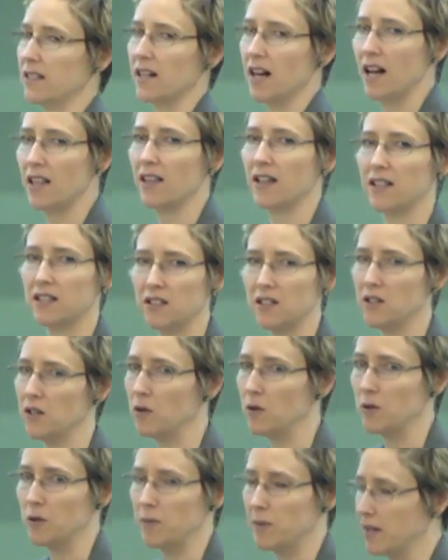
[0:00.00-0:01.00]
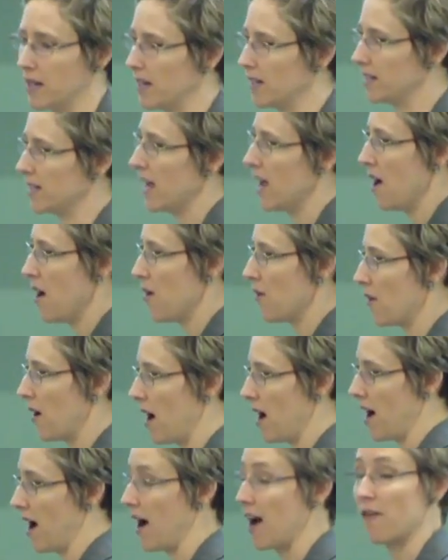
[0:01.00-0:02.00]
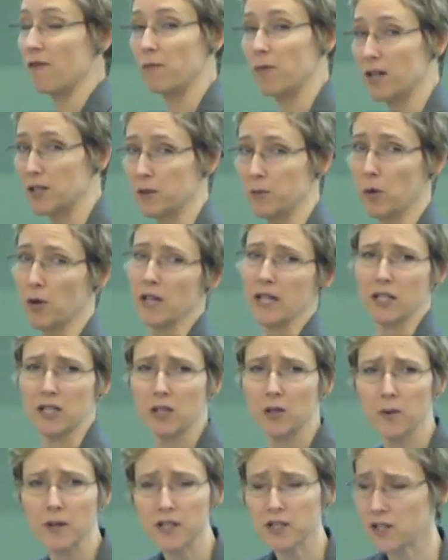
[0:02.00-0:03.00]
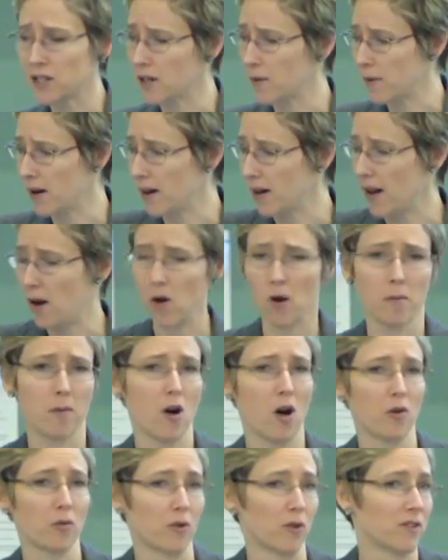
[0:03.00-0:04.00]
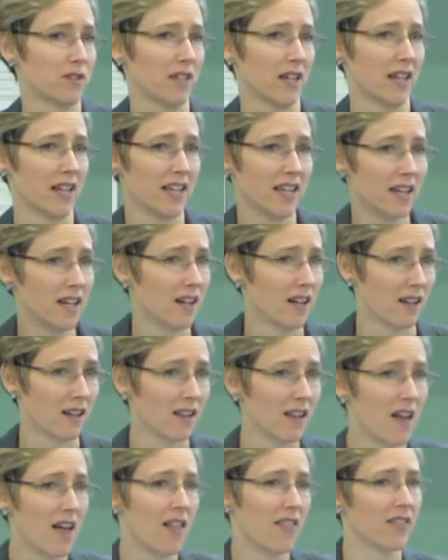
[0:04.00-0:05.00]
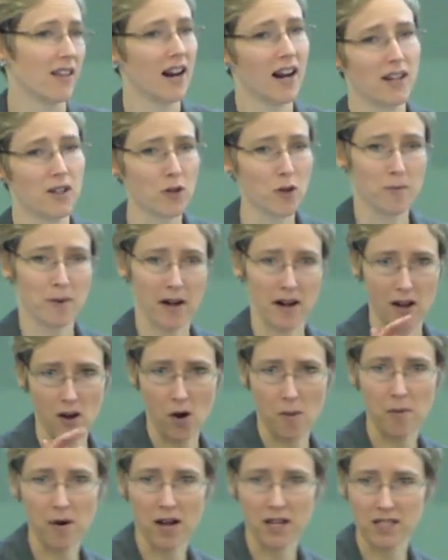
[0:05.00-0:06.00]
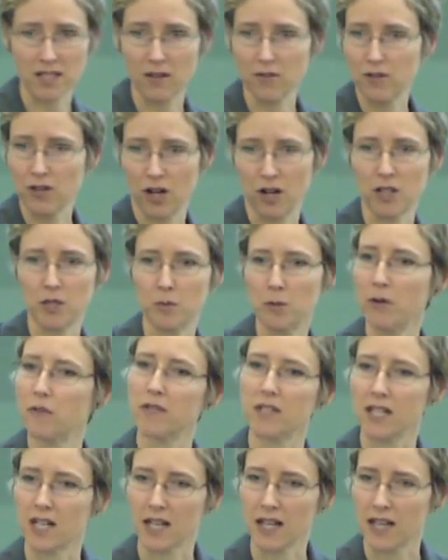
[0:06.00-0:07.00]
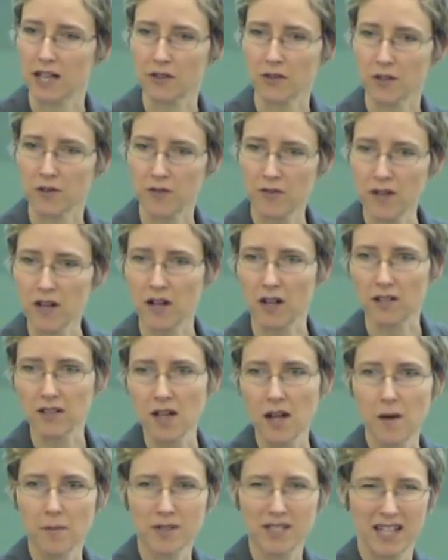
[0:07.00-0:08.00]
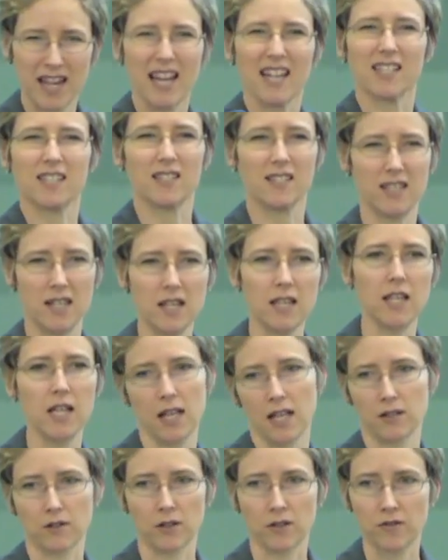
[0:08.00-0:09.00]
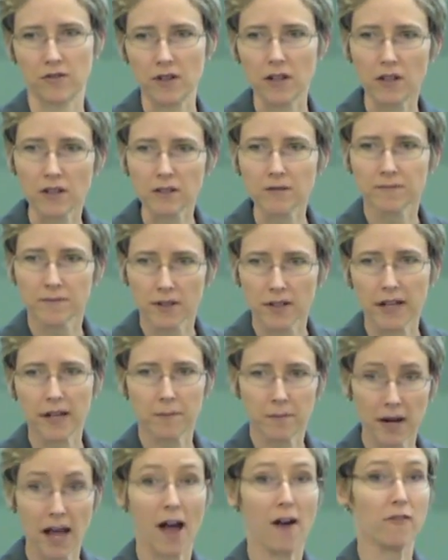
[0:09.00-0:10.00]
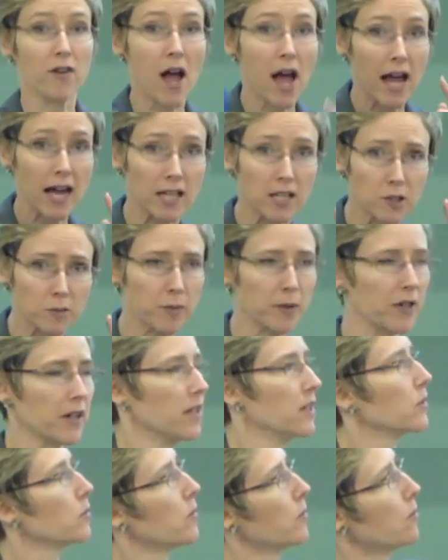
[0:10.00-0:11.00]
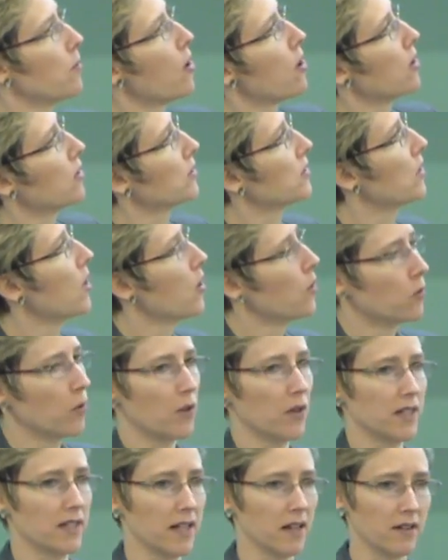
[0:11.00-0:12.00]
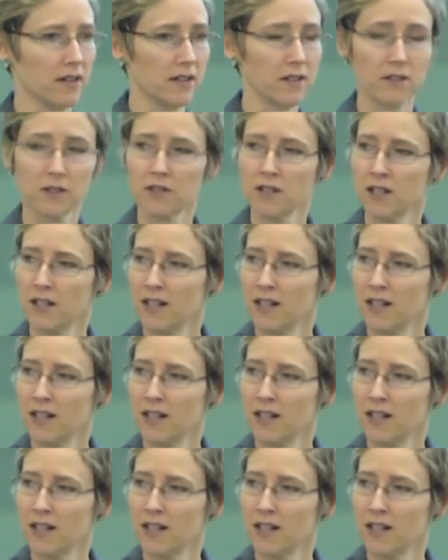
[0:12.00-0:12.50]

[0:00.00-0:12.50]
I like to use because I have much more intuition about how a ball rolls down a hill than I do about how a positive charge moves in an electric field, because I can't see the electric field, right? But I have experience with balls rolling down hills.